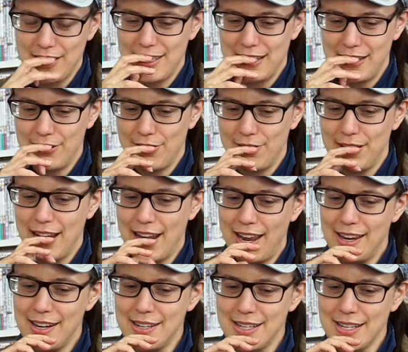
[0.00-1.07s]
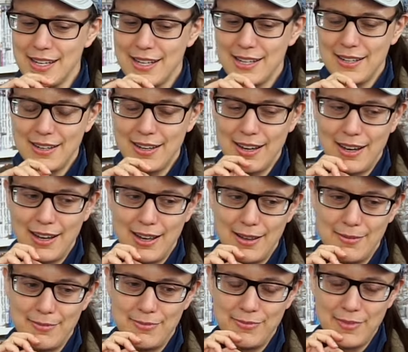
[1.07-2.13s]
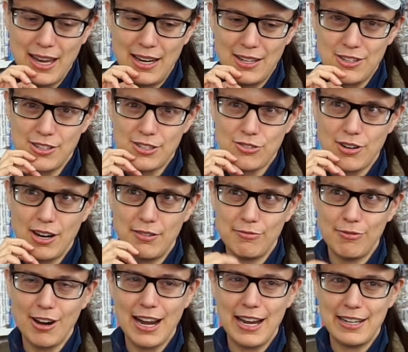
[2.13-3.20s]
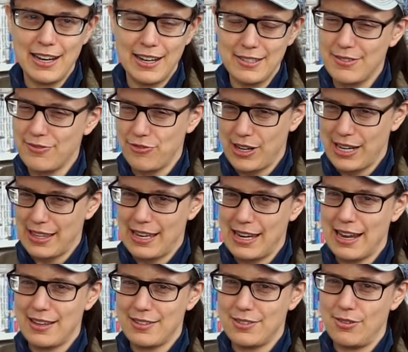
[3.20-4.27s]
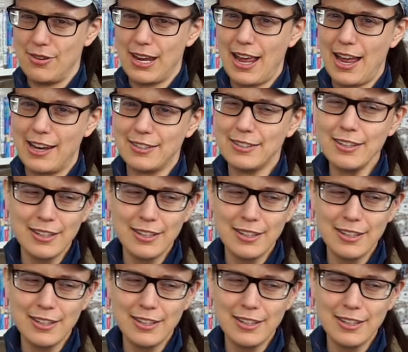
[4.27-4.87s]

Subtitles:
in your own head, and just try and write as freely as you can.